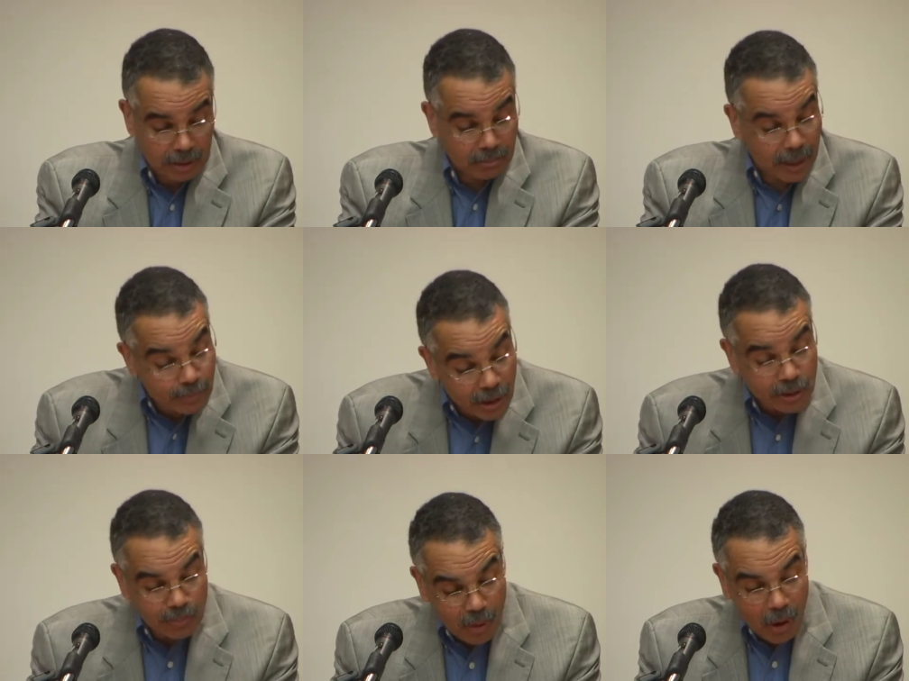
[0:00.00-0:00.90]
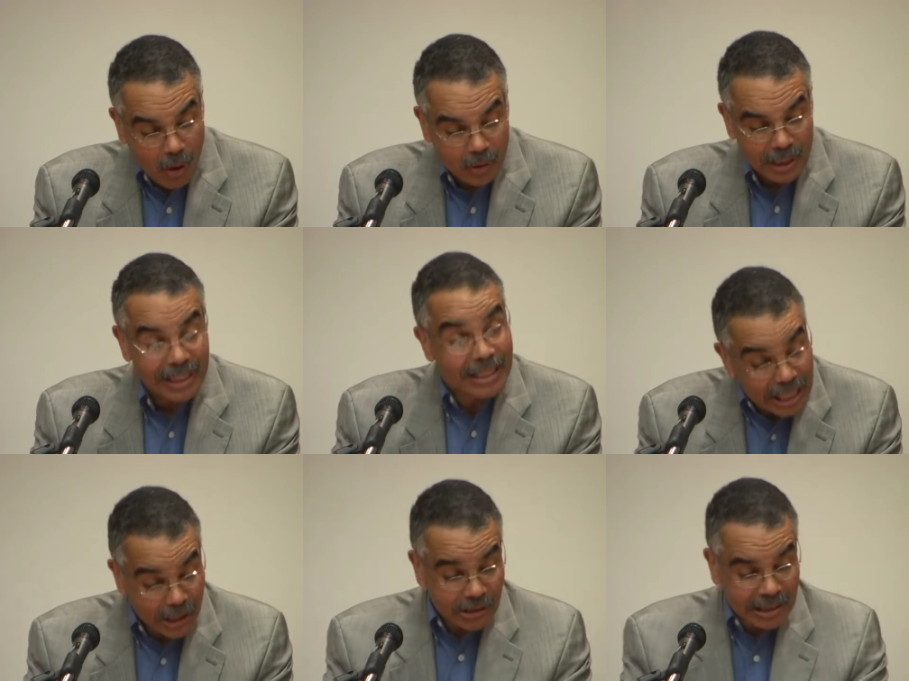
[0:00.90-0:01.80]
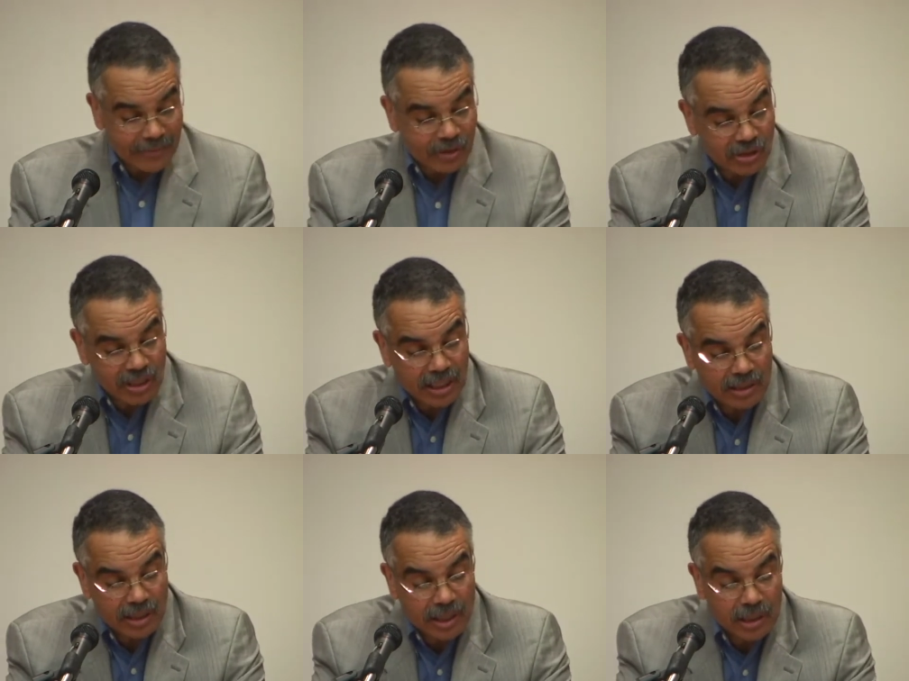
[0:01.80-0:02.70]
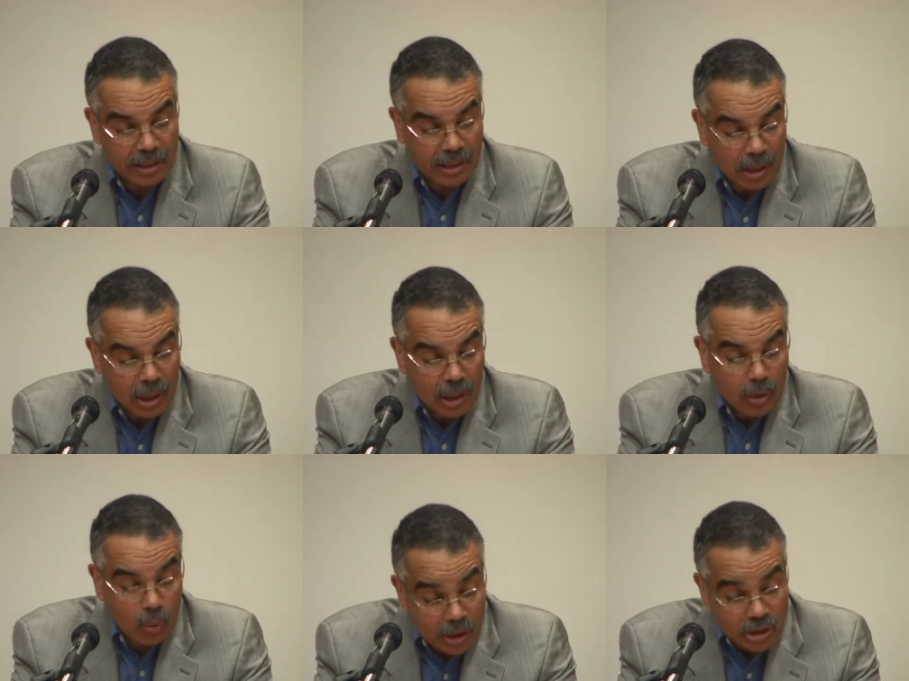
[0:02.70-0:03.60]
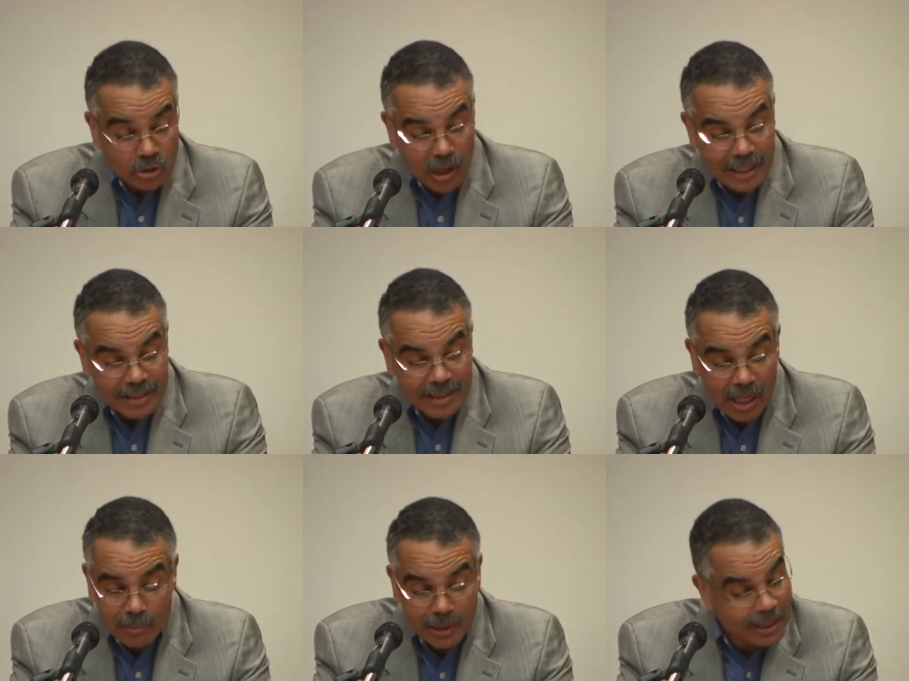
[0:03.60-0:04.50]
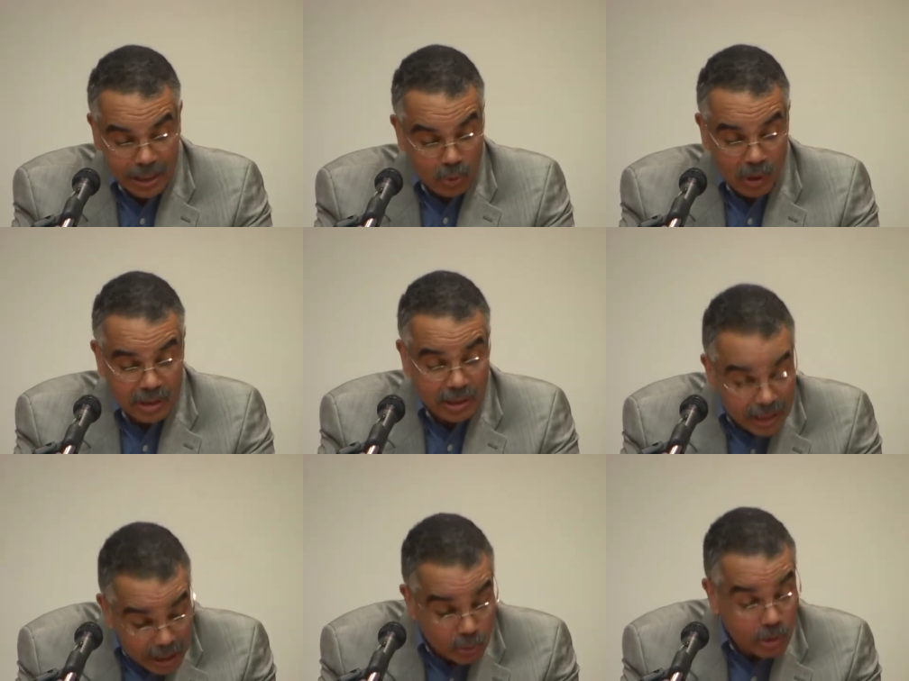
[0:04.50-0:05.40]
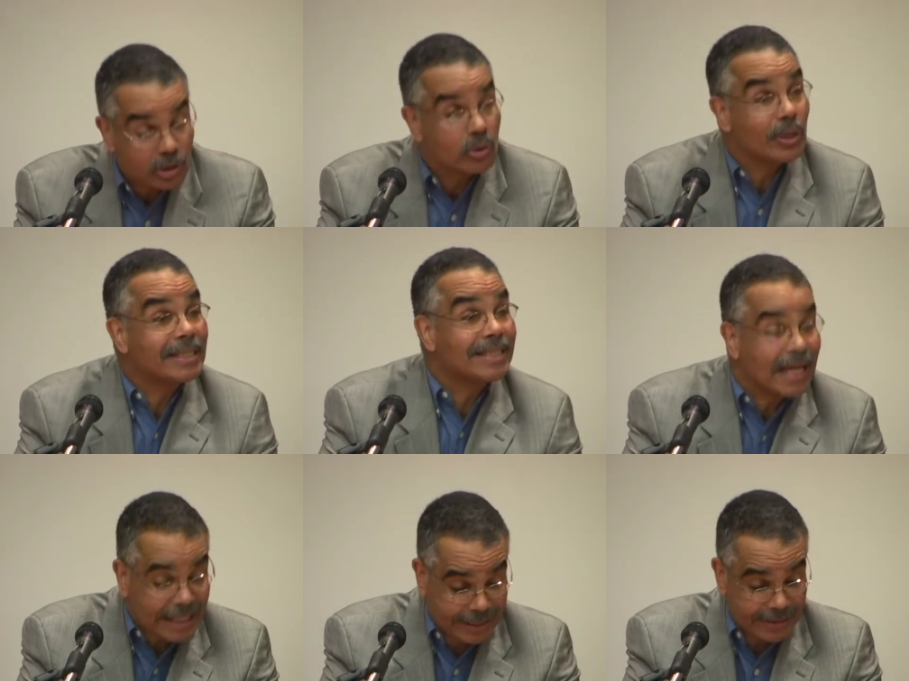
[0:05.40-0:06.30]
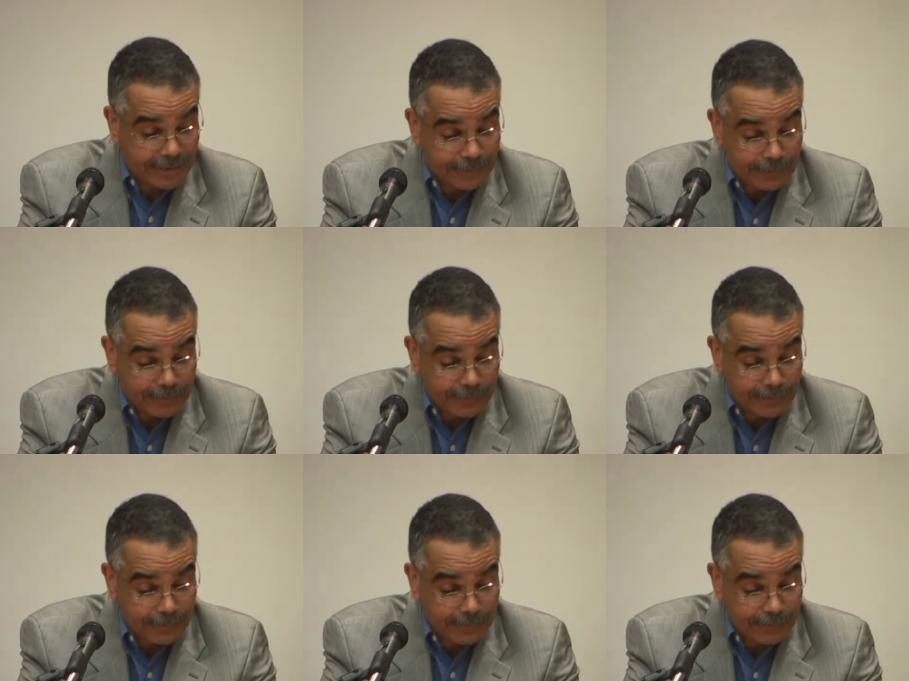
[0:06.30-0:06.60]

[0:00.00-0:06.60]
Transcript: My brother Paul, years after seeing the killing, once tried to tell me that it wasn't Linwood who had done it.